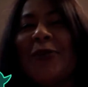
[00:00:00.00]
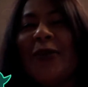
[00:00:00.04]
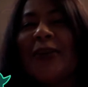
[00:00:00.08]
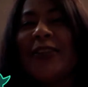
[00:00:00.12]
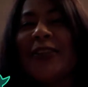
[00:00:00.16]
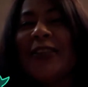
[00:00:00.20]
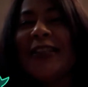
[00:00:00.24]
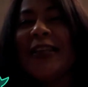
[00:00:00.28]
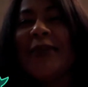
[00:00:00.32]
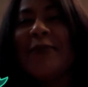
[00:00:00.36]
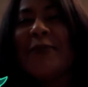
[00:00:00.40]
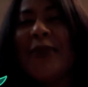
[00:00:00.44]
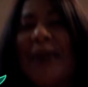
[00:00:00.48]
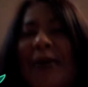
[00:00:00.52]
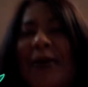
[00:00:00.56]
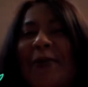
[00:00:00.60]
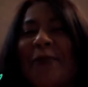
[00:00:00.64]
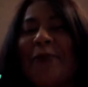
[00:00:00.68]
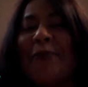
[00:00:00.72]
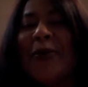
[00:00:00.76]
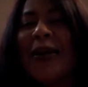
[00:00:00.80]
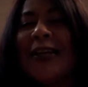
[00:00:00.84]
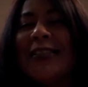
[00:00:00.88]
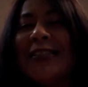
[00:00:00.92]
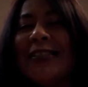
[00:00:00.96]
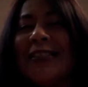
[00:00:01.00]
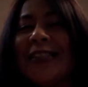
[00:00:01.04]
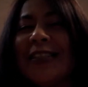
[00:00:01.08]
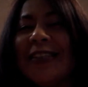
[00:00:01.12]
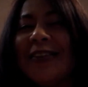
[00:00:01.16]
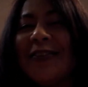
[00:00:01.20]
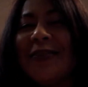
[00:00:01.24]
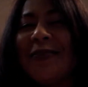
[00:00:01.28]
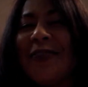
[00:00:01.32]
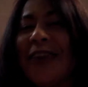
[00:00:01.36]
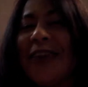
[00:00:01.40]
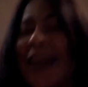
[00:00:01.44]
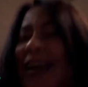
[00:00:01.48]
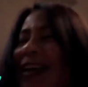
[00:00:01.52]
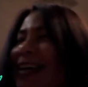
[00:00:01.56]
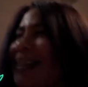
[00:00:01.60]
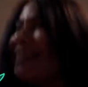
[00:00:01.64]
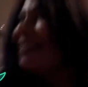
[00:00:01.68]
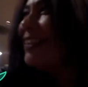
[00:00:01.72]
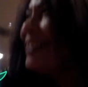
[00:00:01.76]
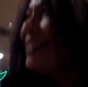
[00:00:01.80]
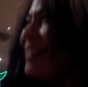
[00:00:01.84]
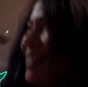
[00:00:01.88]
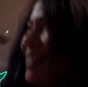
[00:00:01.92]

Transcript: She wants to give me a punch in the face.